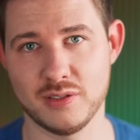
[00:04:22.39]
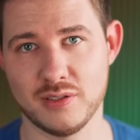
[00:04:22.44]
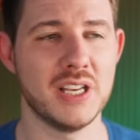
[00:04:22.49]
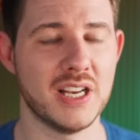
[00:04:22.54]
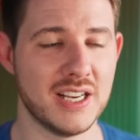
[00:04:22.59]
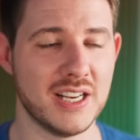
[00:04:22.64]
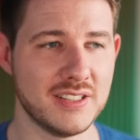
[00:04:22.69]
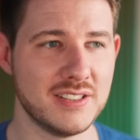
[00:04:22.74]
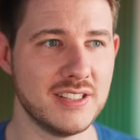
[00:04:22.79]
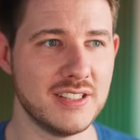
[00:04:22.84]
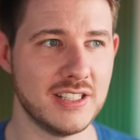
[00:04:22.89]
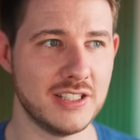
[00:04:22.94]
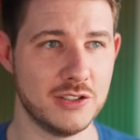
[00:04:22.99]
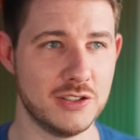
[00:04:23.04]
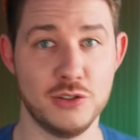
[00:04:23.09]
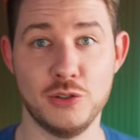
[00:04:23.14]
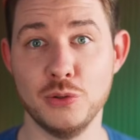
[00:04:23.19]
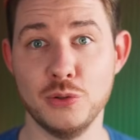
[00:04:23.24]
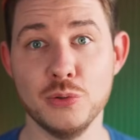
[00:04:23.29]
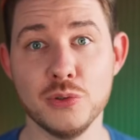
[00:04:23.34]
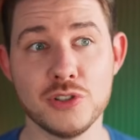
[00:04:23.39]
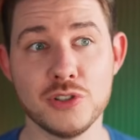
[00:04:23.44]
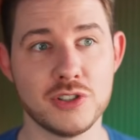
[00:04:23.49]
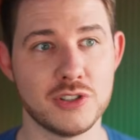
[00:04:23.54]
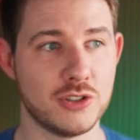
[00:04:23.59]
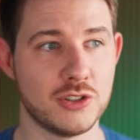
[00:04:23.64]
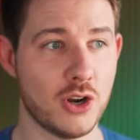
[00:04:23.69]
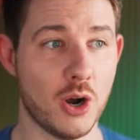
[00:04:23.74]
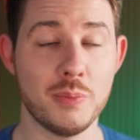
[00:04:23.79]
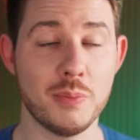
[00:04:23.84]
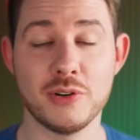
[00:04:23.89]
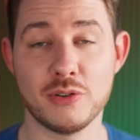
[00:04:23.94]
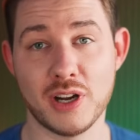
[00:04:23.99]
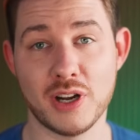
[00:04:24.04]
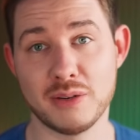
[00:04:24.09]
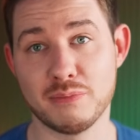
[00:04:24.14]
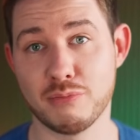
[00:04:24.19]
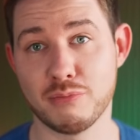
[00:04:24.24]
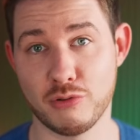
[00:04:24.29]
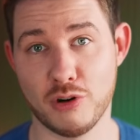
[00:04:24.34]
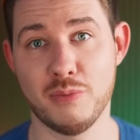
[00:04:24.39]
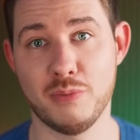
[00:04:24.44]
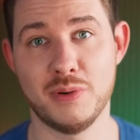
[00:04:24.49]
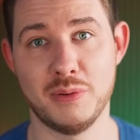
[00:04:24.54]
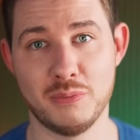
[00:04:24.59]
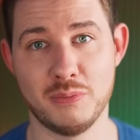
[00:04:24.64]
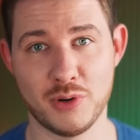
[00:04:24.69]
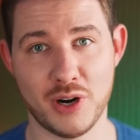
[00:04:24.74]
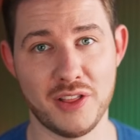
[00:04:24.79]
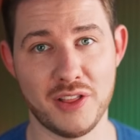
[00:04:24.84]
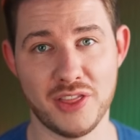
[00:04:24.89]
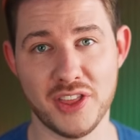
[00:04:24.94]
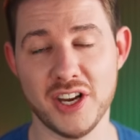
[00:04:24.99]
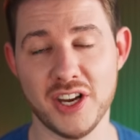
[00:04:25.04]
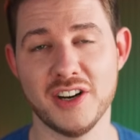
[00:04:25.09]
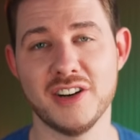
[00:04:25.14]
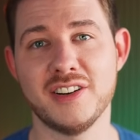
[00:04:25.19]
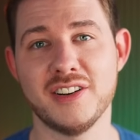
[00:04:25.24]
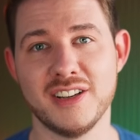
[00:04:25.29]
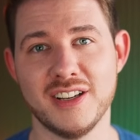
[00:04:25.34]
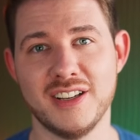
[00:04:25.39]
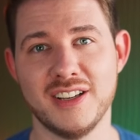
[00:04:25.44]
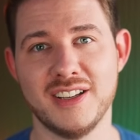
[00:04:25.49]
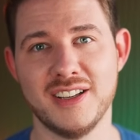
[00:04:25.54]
But yeah, I see a huge copyright problem right there.